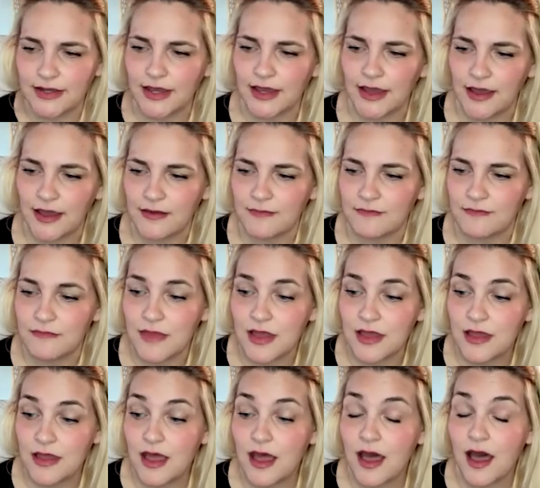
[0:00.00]
Um,
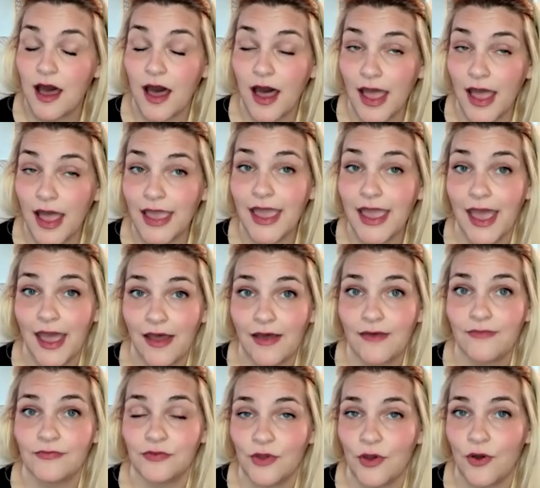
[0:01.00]
I
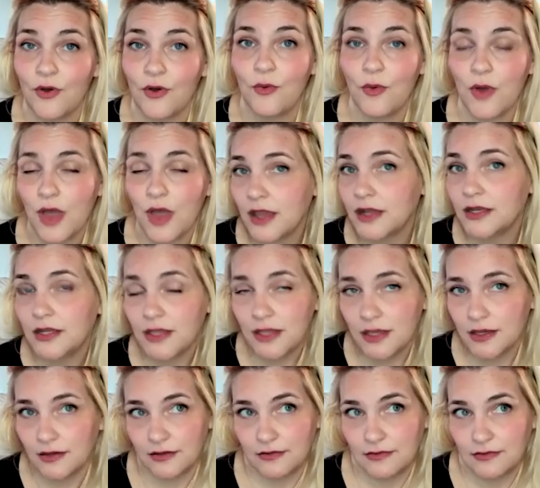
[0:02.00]
have no
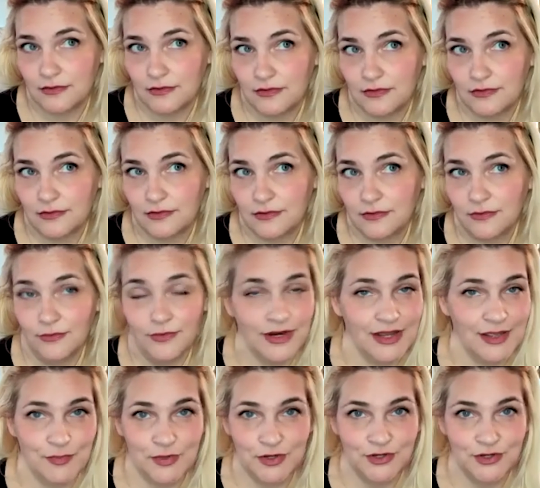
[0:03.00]
idea
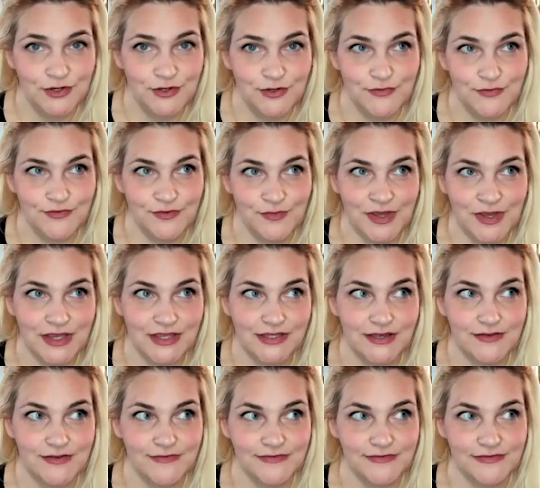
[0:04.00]
what I'm going to do for
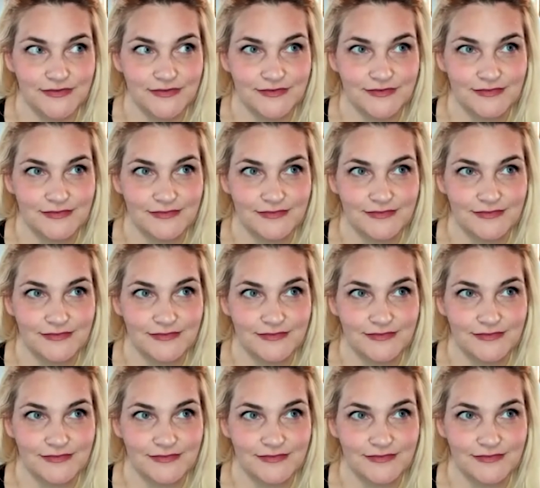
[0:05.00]
myself.